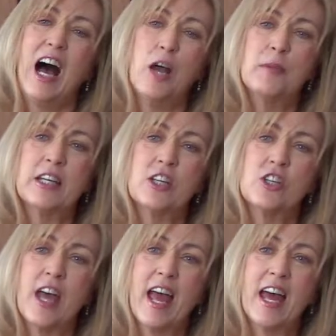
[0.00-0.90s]
I'm
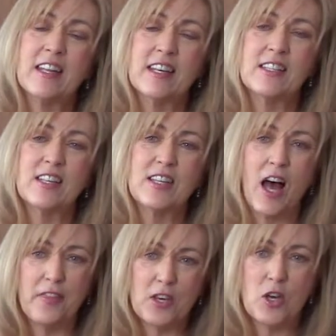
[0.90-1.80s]
Alicia and this is
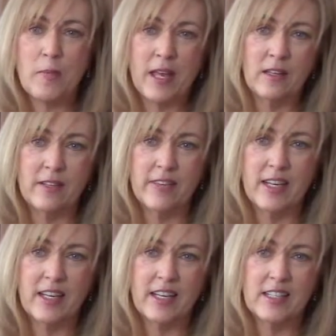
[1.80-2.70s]
Healthy Humane
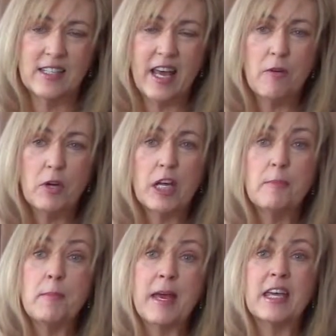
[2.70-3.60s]
Living, and today we're going
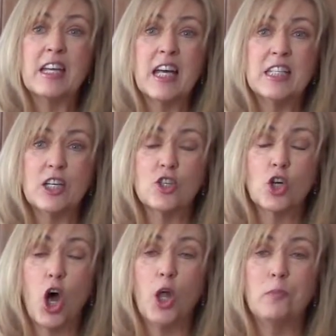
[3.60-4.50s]
to be making a dish
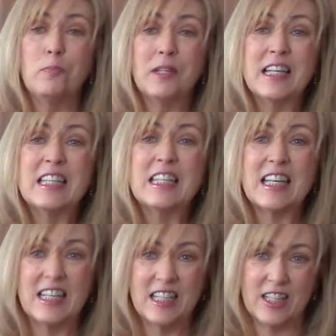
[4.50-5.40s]
called Bliss
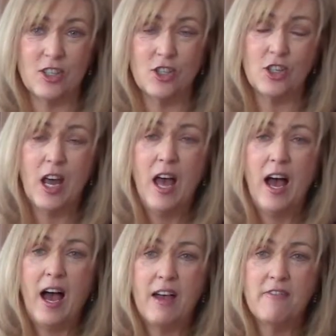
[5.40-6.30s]
in a Dish.
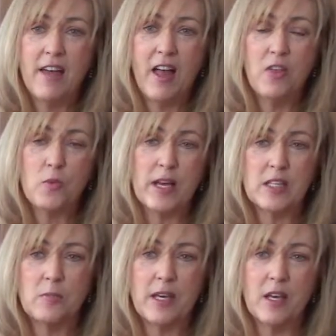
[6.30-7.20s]
I found the
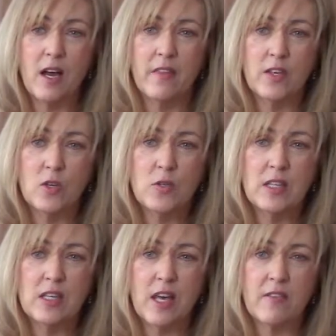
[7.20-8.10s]
recipe on the
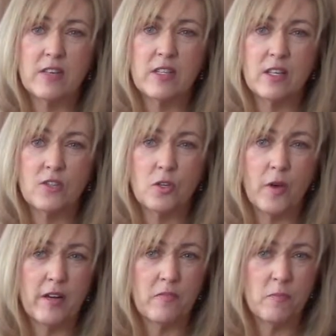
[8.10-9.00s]
UC Davis
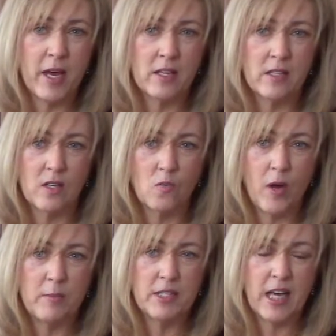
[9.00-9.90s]
Integrative Medicine
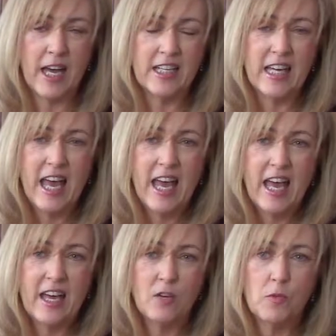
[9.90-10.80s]
website,
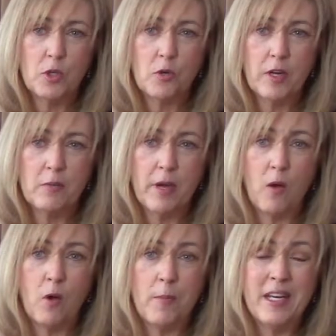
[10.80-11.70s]
and it was created
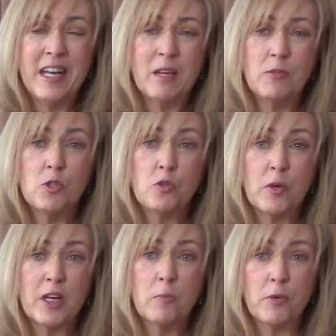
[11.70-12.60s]
by a woman named
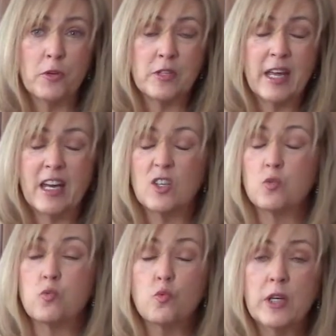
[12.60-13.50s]
Drina Burton, and
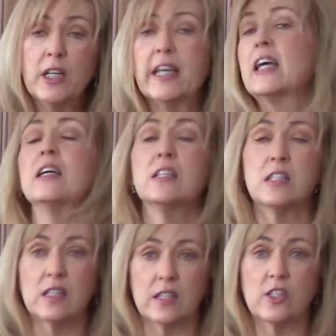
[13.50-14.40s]
it's really
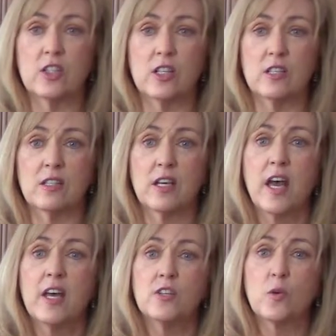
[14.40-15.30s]
delicious.
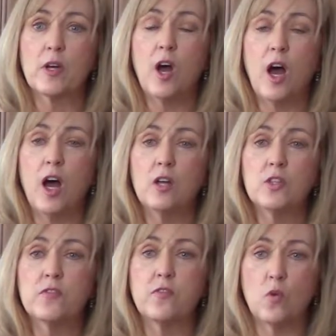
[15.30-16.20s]
So it
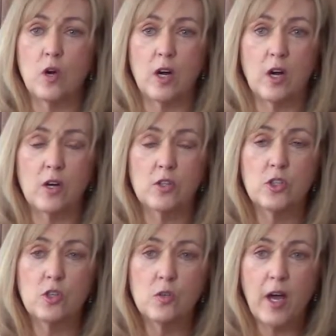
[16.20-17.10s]
calls for
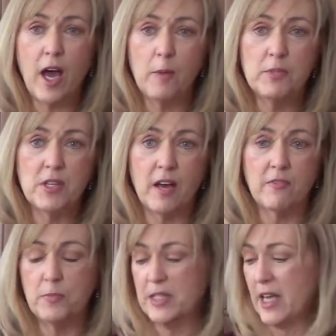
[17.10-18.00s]
2 cups
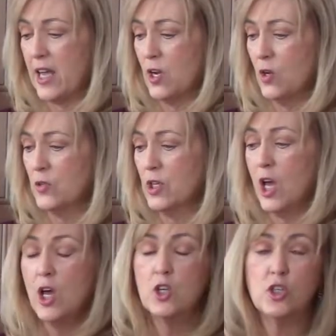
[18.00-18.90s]
of potatoes,
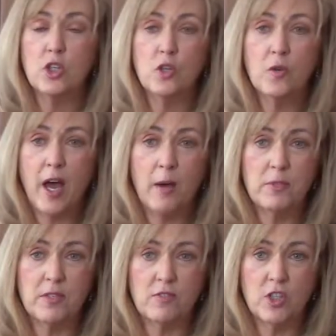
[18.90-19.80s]
2
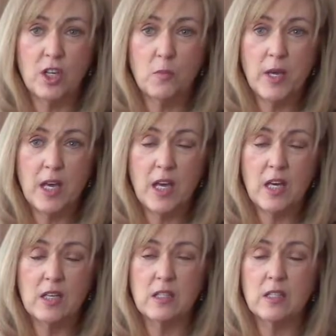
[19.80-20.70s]
cups of
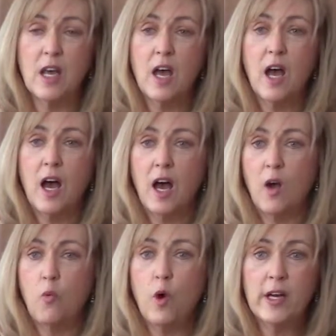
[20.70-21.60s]
chickpeas,
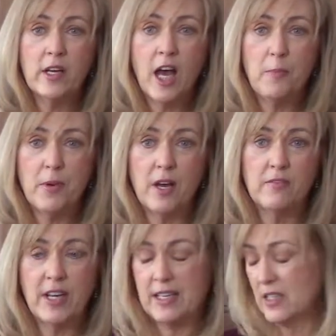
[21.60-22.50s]
1 cup
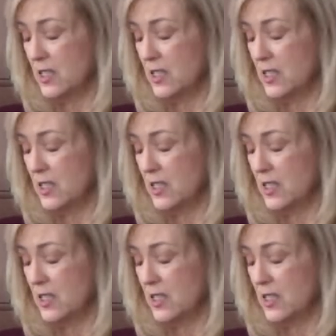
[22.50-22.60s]
of diced